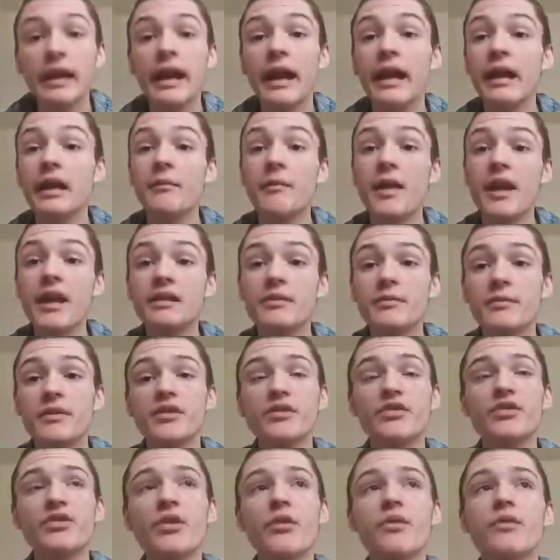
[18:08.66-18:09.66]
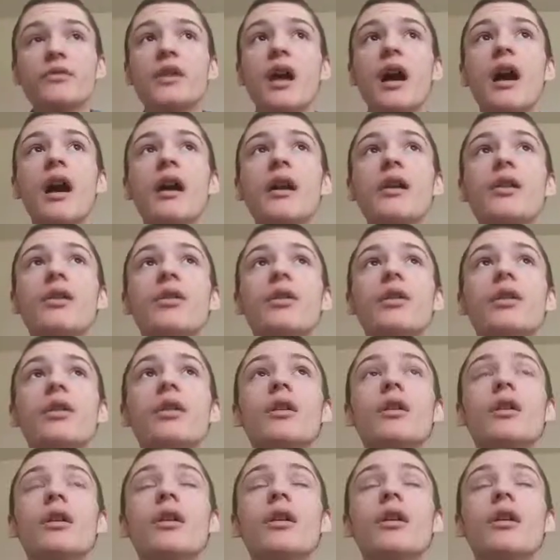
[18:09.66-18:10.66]
and it makes me so tired.
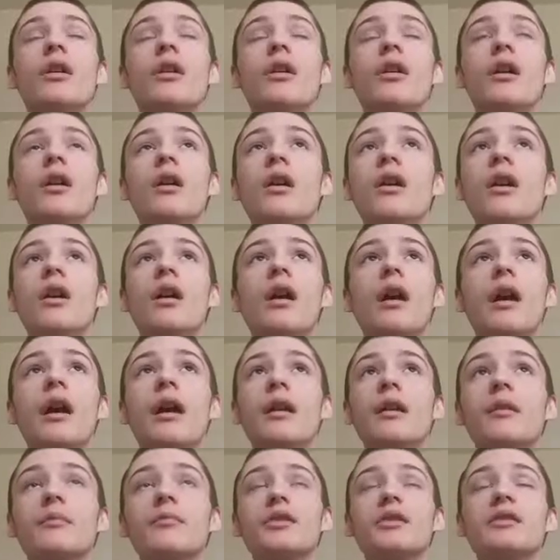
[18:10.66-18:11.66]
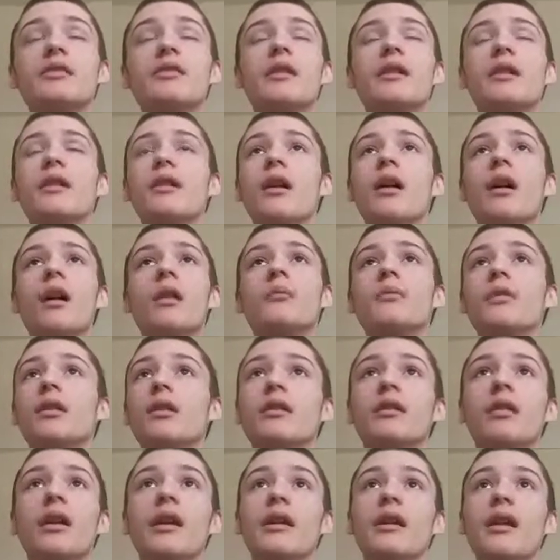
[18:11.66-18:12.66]
And I'm just like, I'm
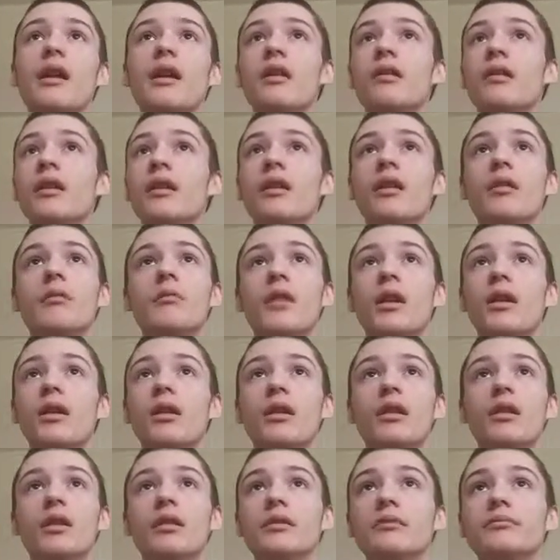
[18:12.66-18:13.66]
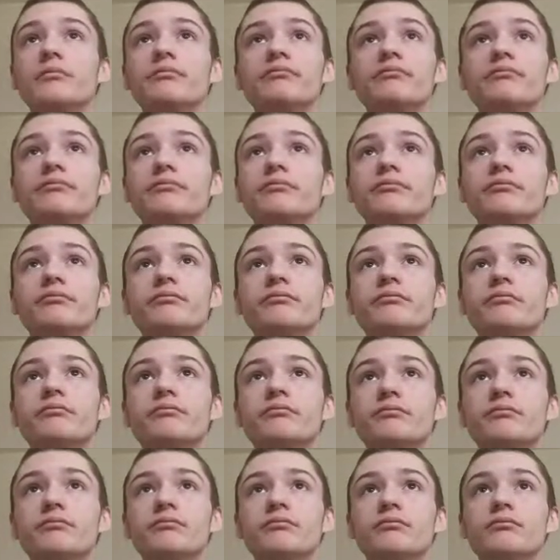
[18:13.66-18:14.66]
gonna lay down and I'm not
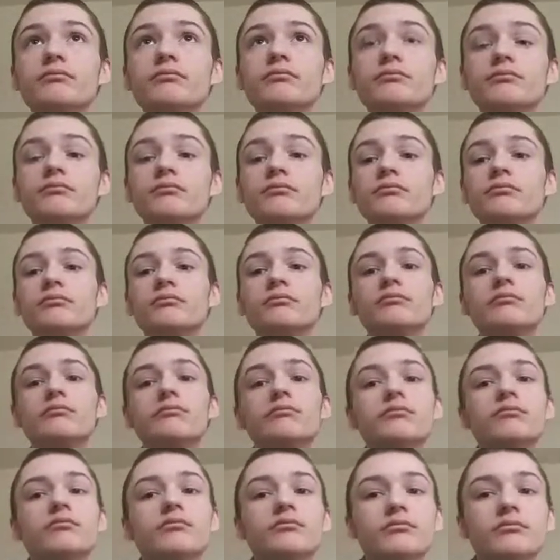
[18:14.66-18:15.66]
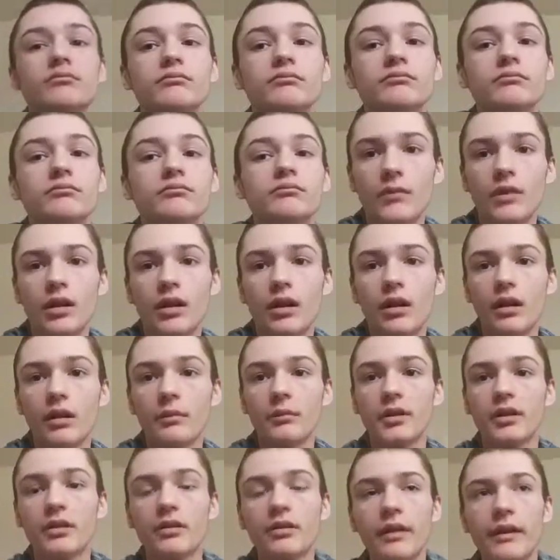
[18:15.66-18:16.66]
gonna I'm
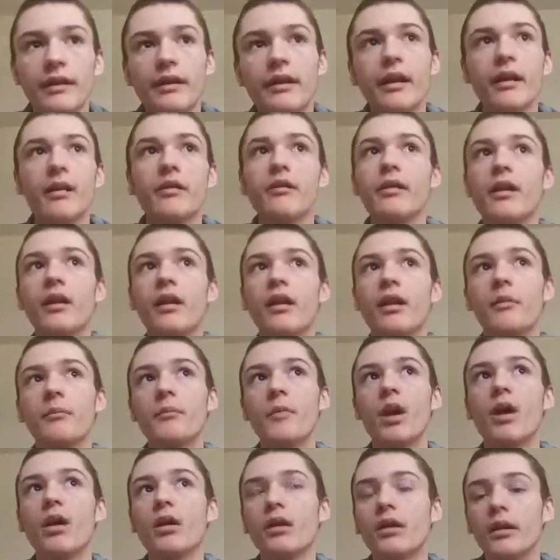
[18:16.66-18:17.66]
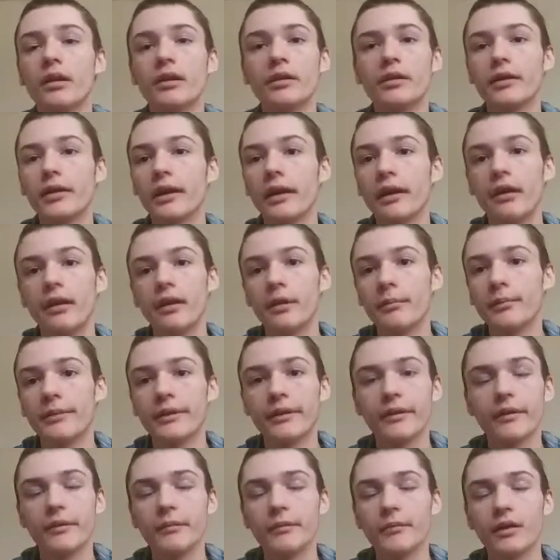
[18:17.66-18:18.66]
gonna lay down and I'm not gonna get up
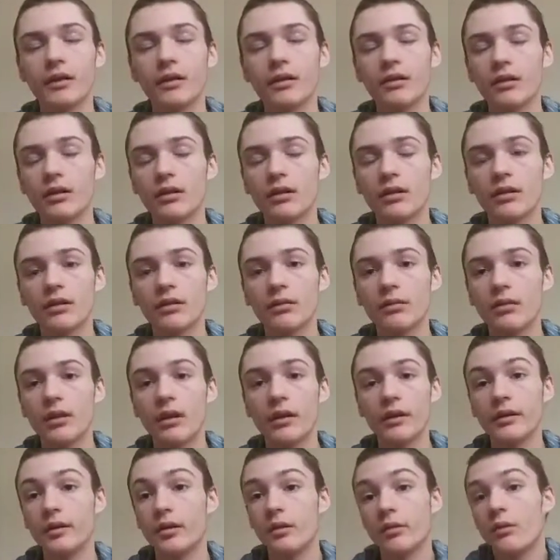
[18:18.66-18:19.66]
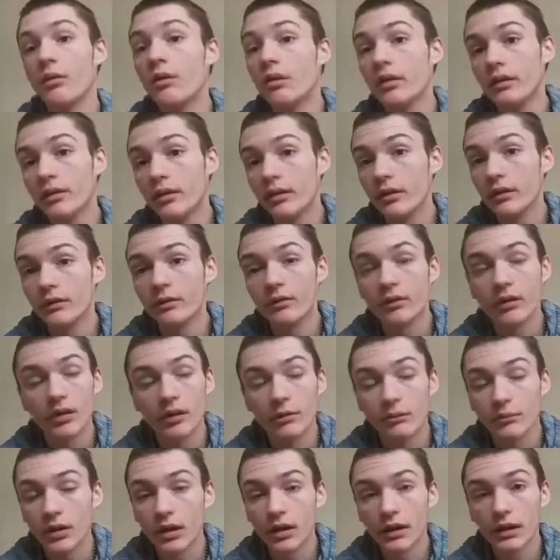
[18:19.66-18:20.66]
and I'm not gonna, I don't want to. And
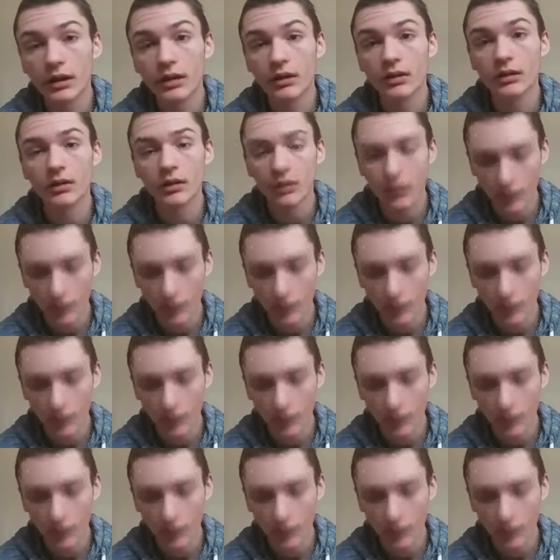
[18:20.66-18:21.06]
I'm like,